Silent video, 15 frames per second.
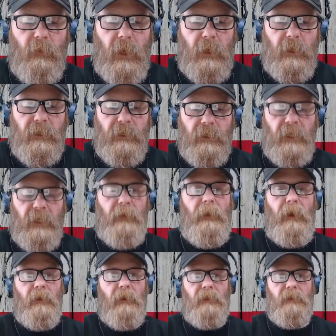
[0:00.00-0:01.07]
I'd send
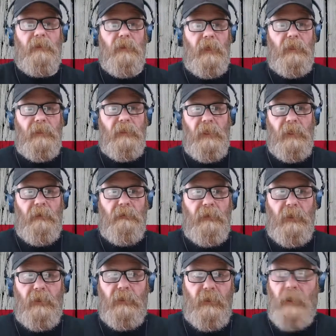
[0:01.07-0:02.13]
them out as gifts,
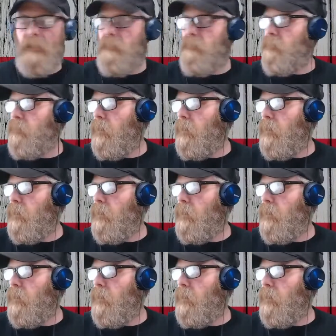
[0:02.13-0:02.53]
as